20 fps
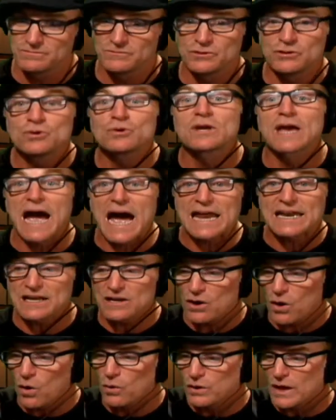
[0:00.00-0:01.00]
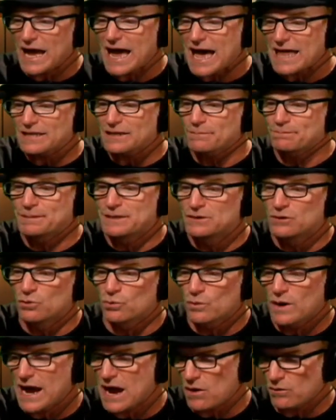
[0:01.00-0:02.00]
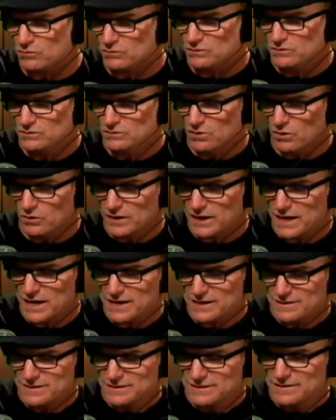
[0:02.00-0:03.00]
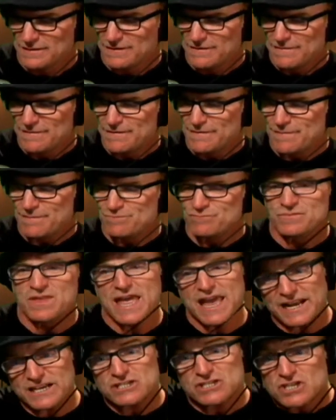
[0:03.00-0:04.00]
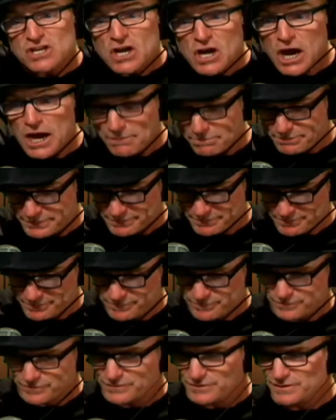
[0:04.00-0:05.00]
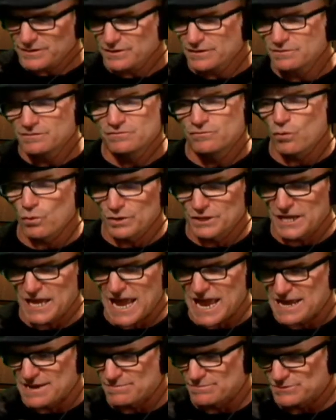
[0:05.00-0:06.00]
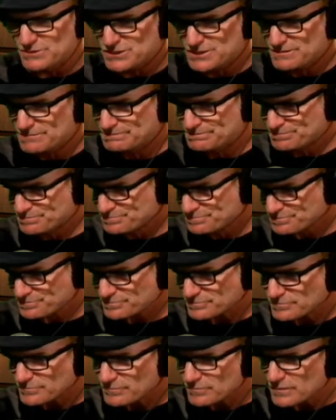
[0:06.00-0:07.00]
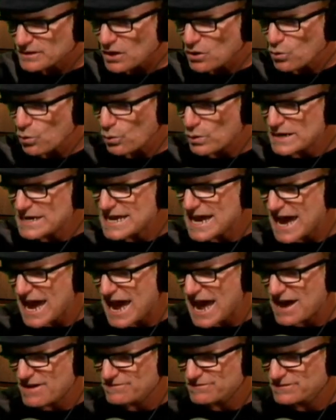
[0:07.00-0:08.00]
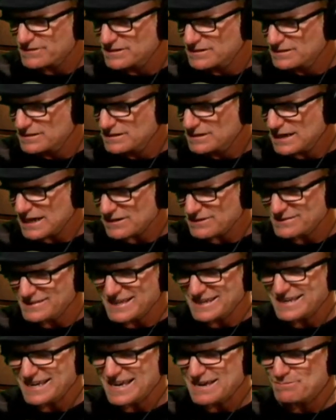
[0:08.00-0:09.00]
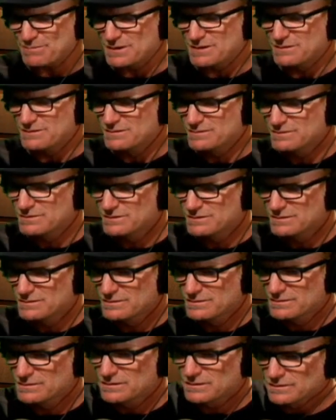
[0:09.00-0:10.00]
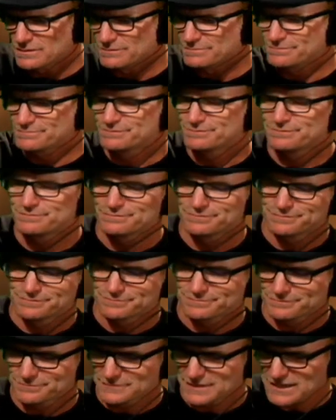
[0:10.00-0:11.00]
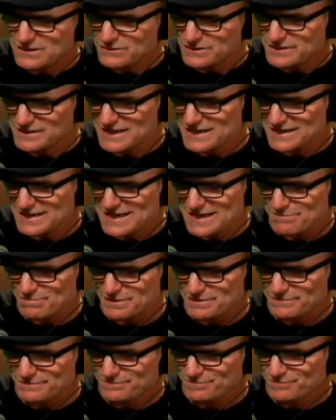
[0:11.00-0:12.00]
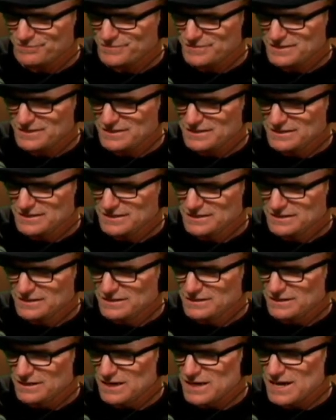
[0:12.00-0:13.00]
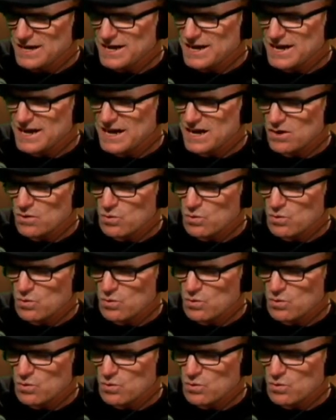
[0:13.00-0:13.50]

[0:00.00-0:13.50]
gotta go the jalapeno route, okay? Next up for the games, we have. How did that happen? Oh, how did that happen? Whoa!